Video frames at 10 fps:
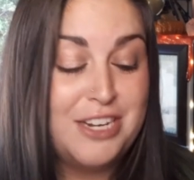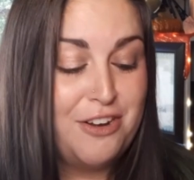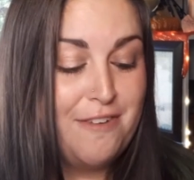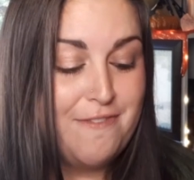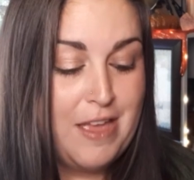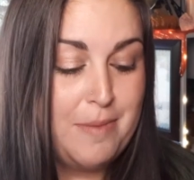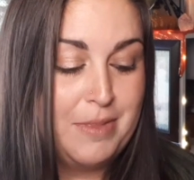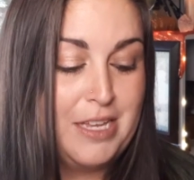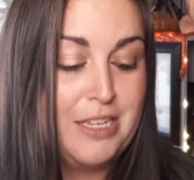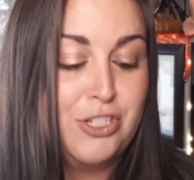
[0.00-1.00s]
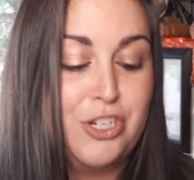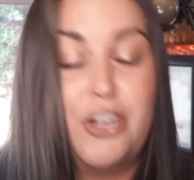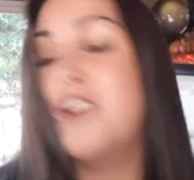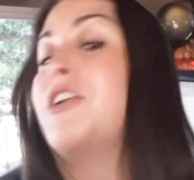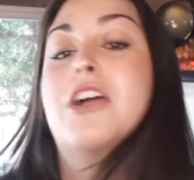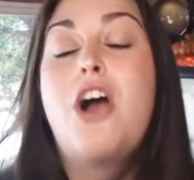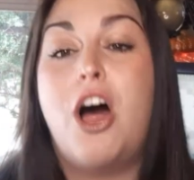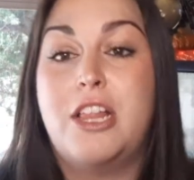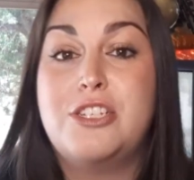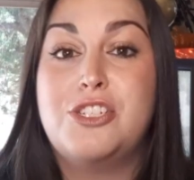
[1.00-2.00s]
in your family to earn a
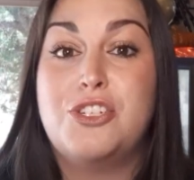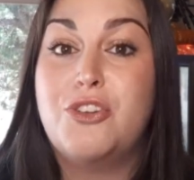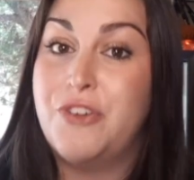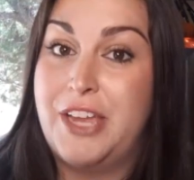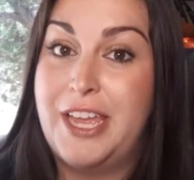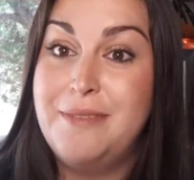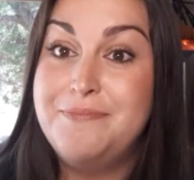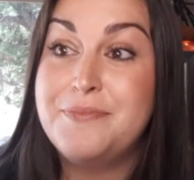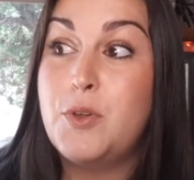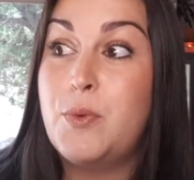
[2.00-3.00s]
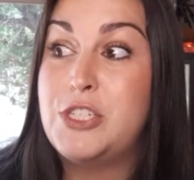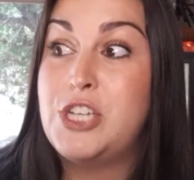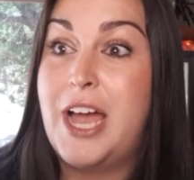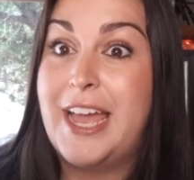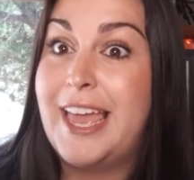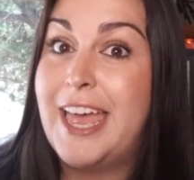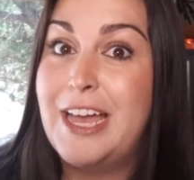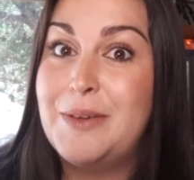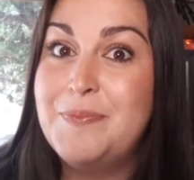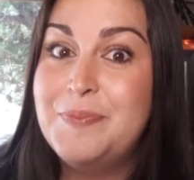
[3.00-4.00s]
college degree, which I
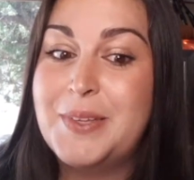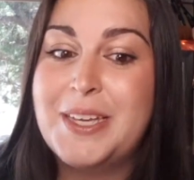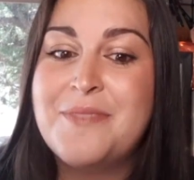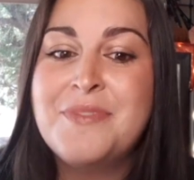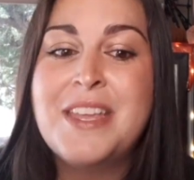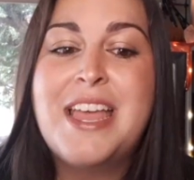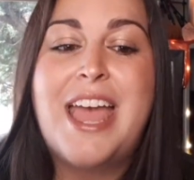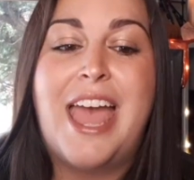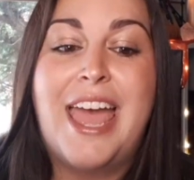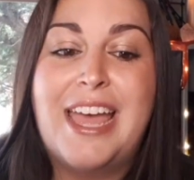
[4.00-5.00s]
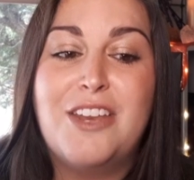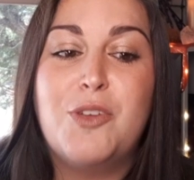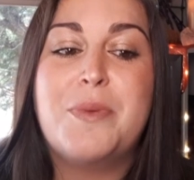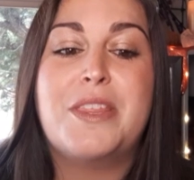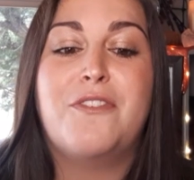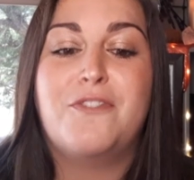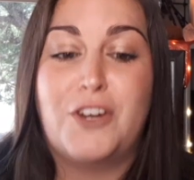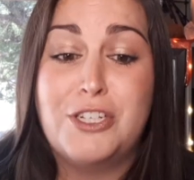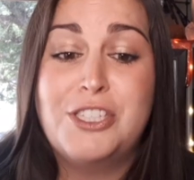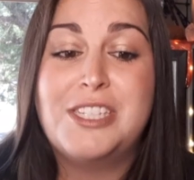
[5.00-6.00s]
am, and you'll be the
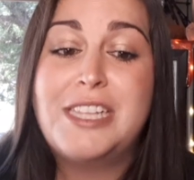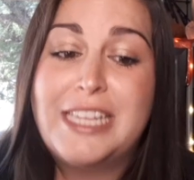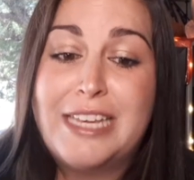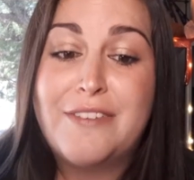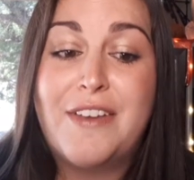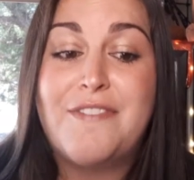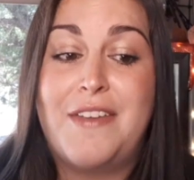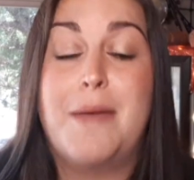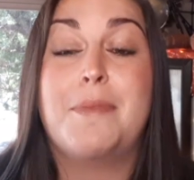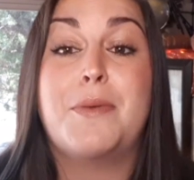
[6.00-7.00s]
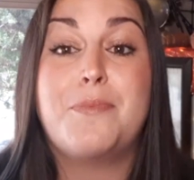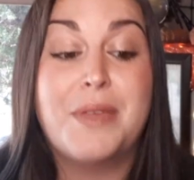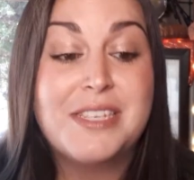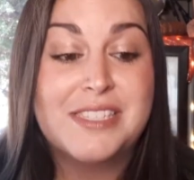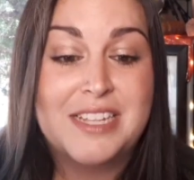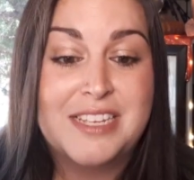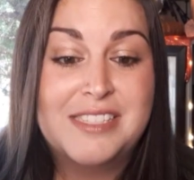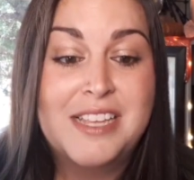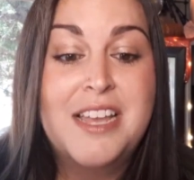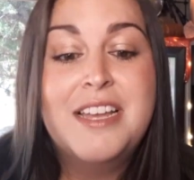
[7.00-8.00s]
first to leave a family
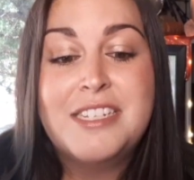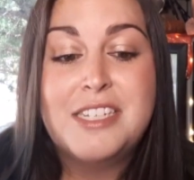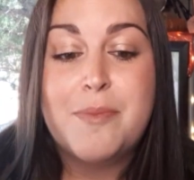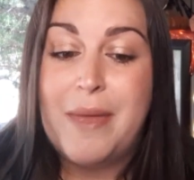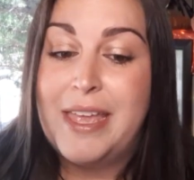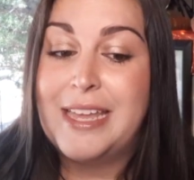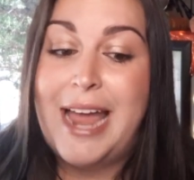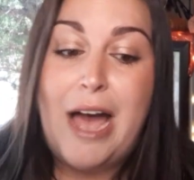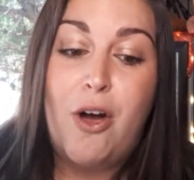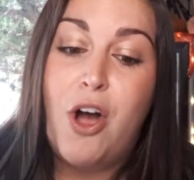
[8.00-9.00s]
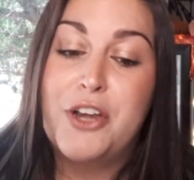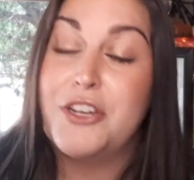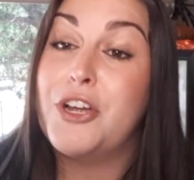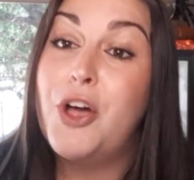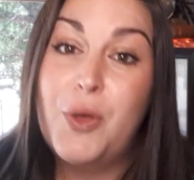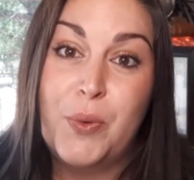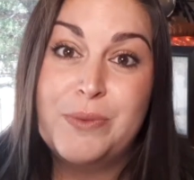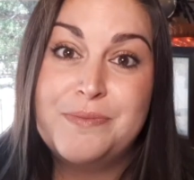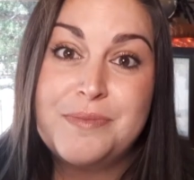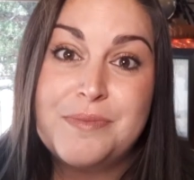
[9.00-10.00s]
business to make it out on your
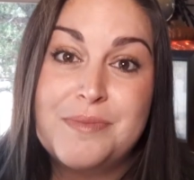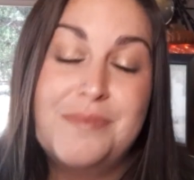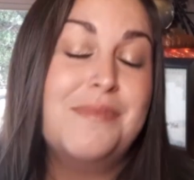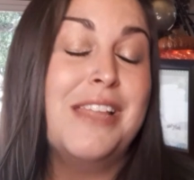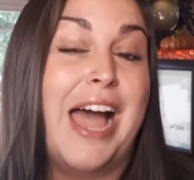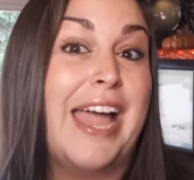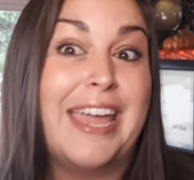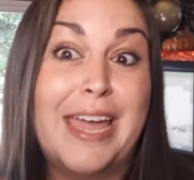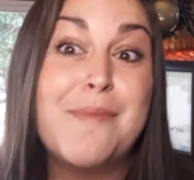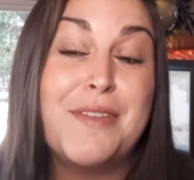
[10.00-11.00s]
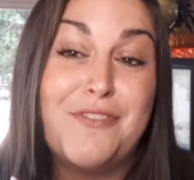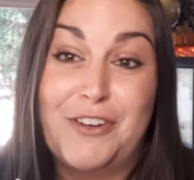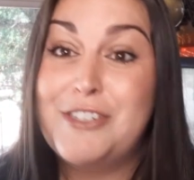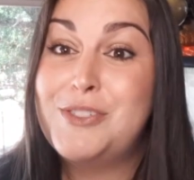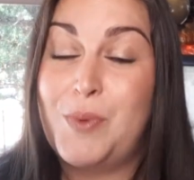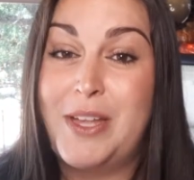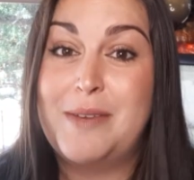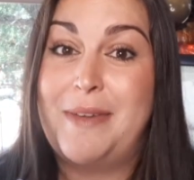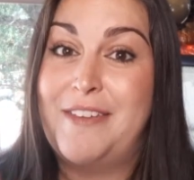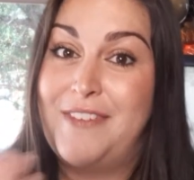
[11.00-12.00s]
own. I am the first one
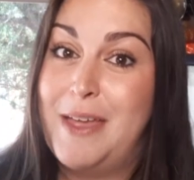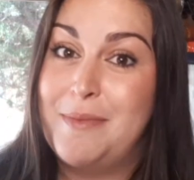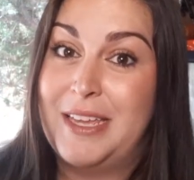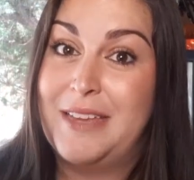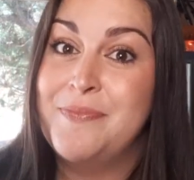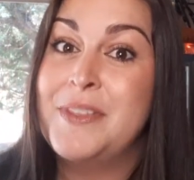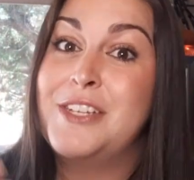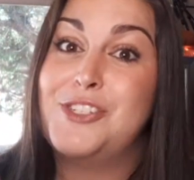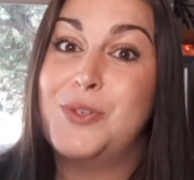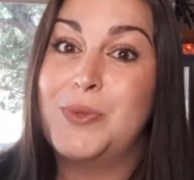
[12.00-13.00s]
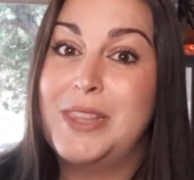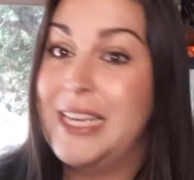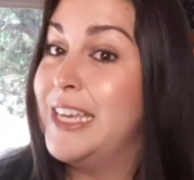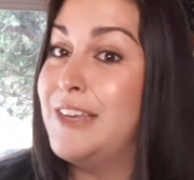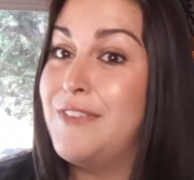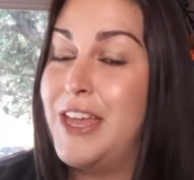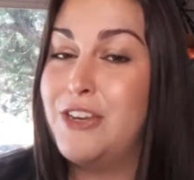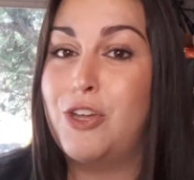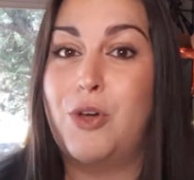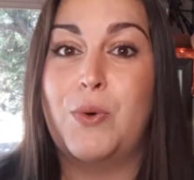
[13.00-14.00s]
in my family to leave
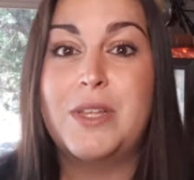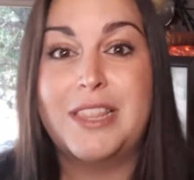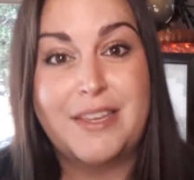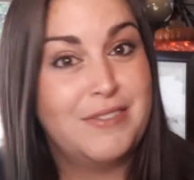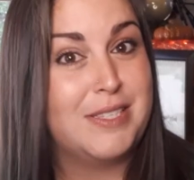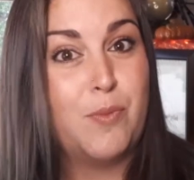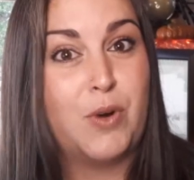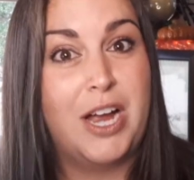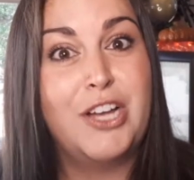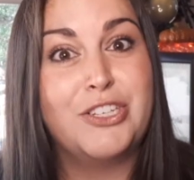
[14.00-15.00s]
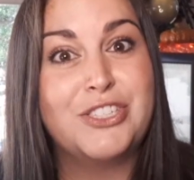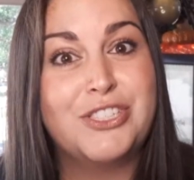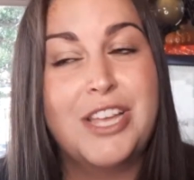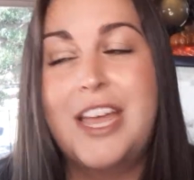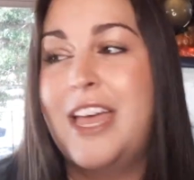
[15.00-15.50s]
and go live somewhere else